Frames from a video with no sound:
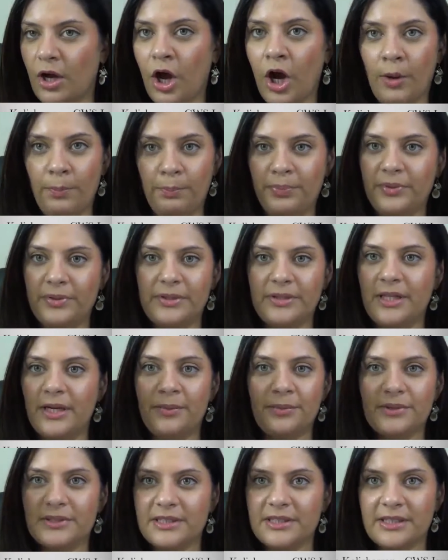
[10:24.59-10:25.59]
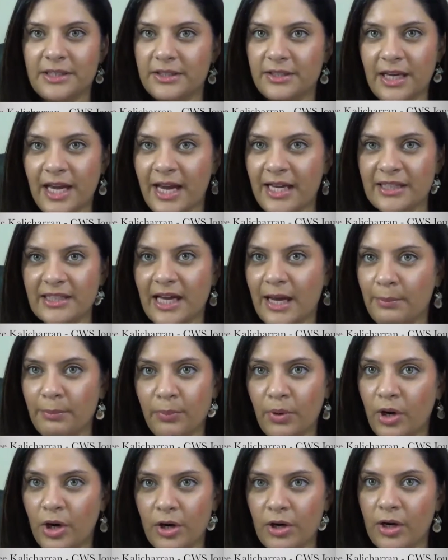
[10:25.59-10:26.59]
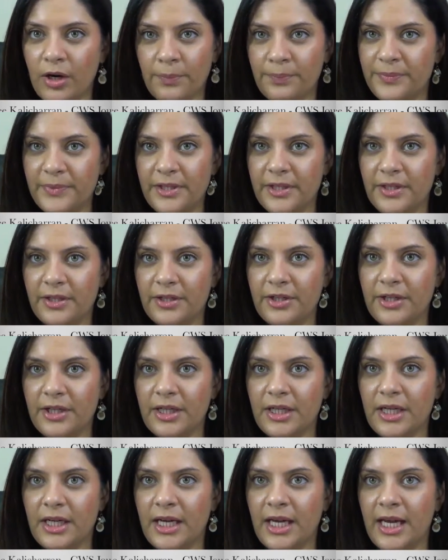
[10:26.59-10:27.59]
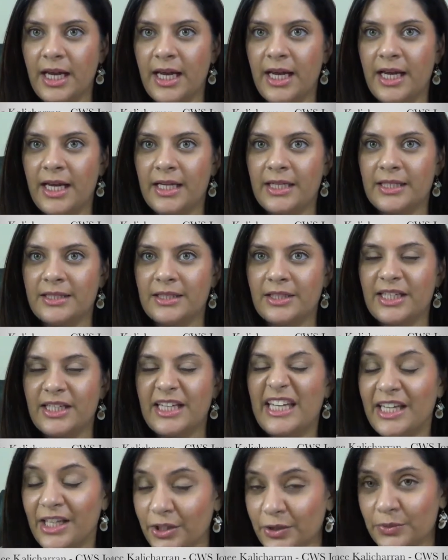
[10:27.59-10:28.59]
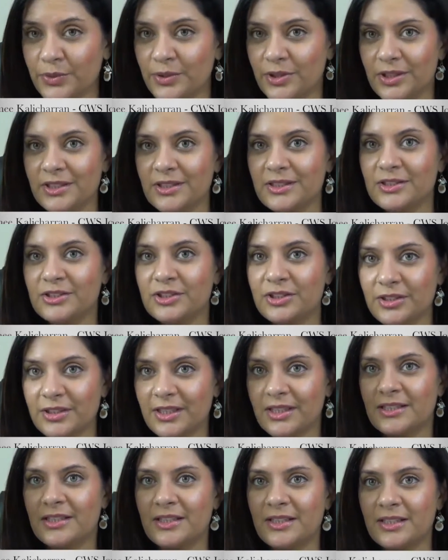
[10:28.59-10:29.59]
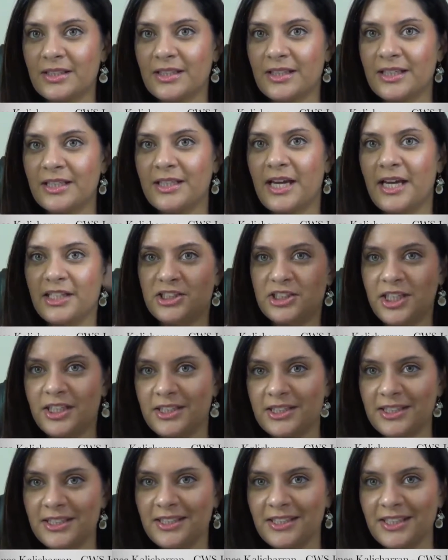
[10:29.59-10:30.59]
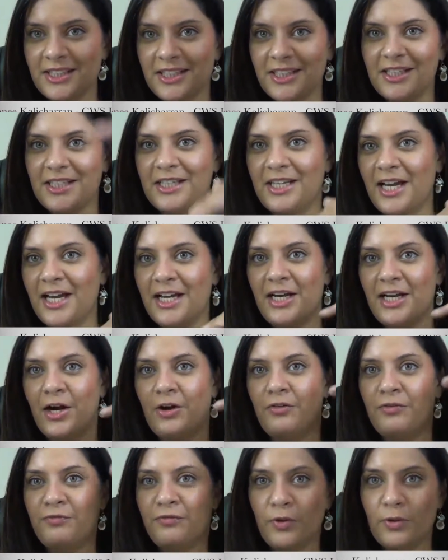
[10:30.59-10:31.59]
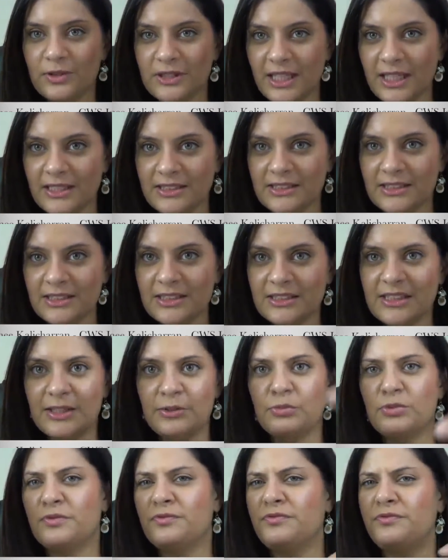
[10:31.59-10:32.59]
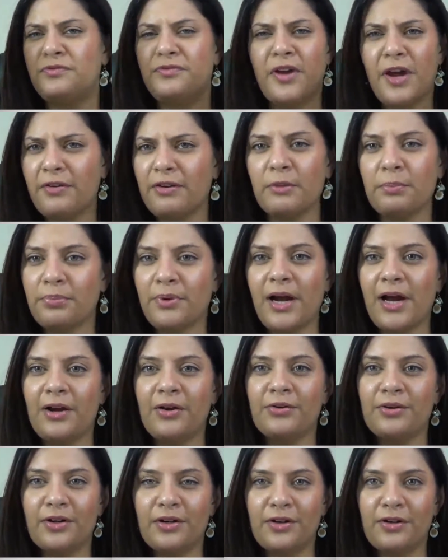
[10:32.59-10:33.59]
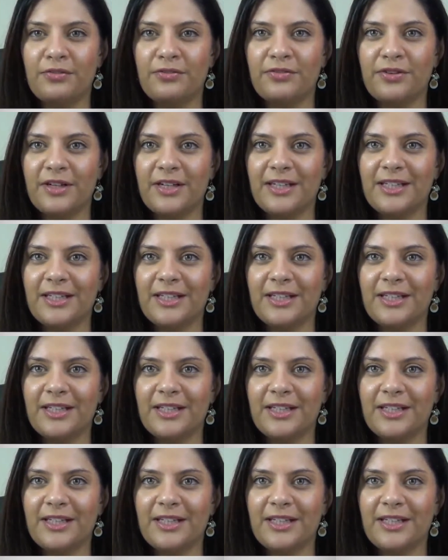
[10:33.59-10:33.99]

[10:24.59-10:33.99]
up. He had that bar up there. And equal to Kathak, he had chutney. He had our folk dances, and he was very proud of